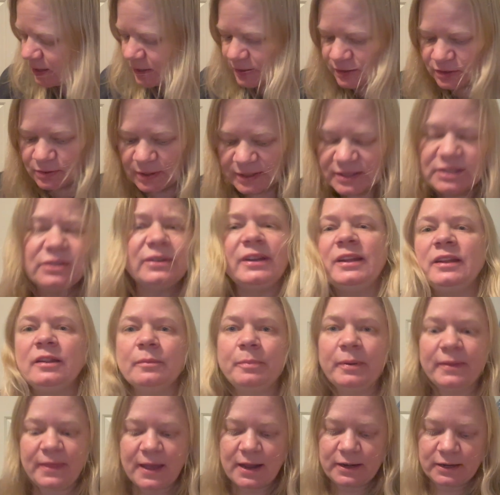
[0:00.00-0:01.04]
So I still need to
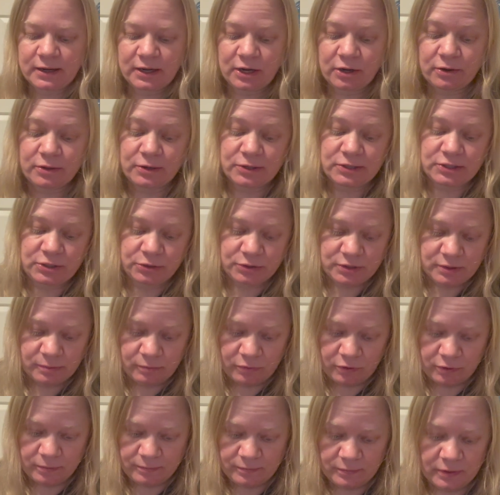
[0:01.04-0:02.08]
put that in here. There's still some
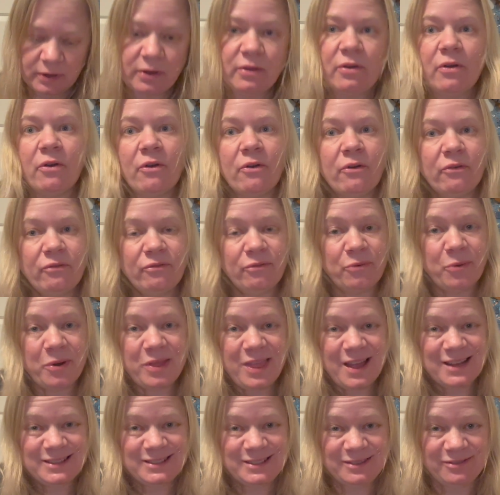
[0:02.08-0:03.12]
room for
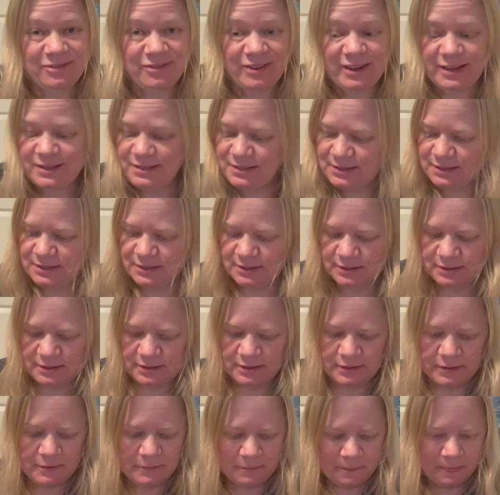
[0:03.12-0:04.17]
that to fit.
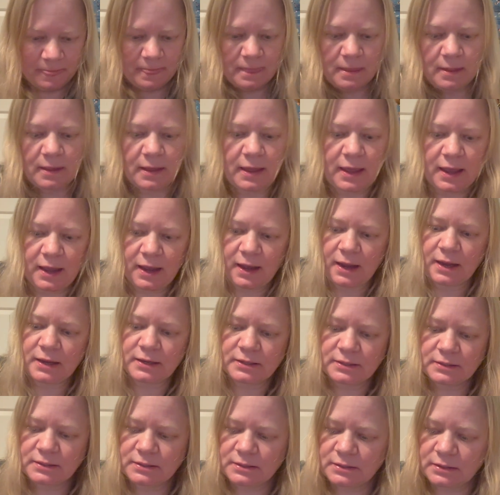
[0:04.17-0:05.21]

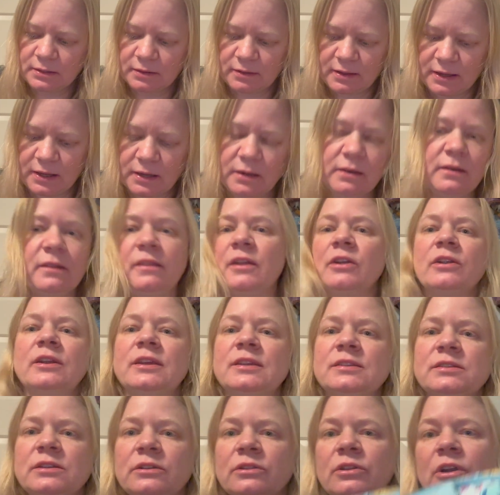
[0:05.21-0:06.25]
And then there
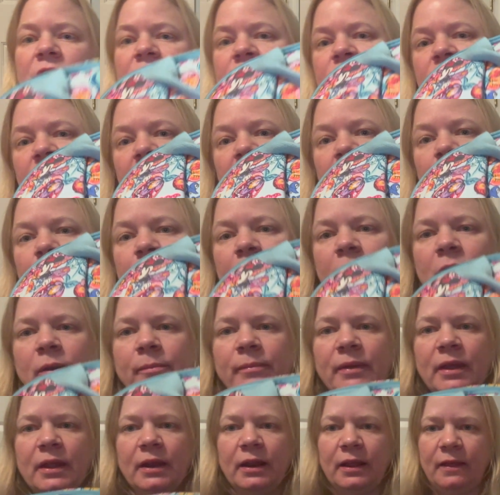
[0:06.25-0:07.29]
is a larger
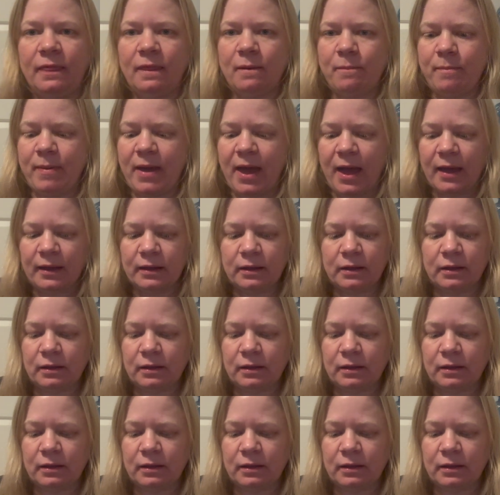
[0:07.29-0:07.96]
compartment in the back.